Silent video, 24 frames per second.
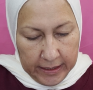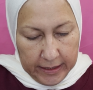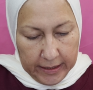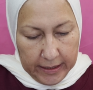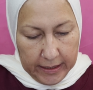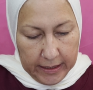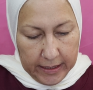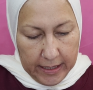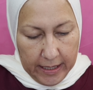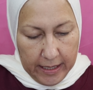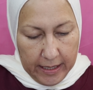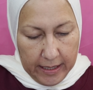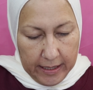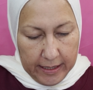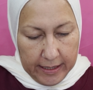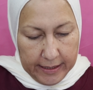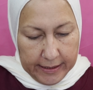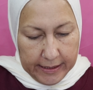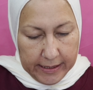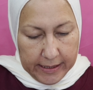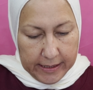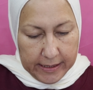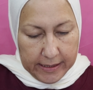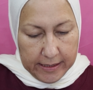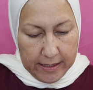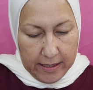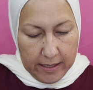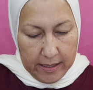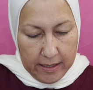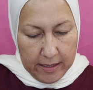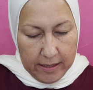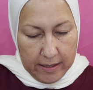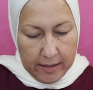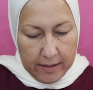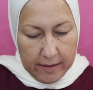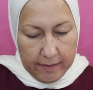Yeah, it's
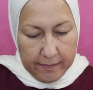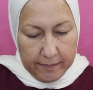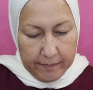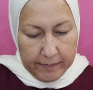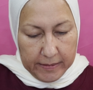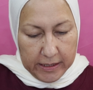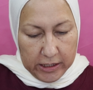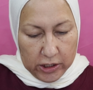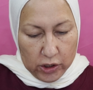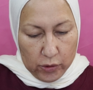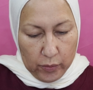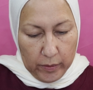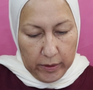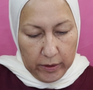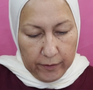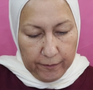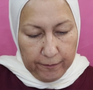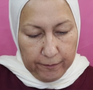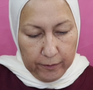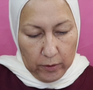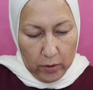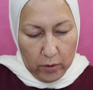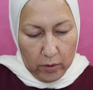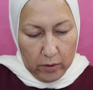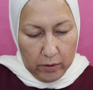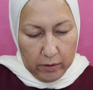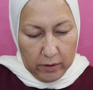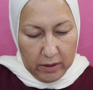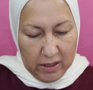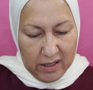the sweet floral.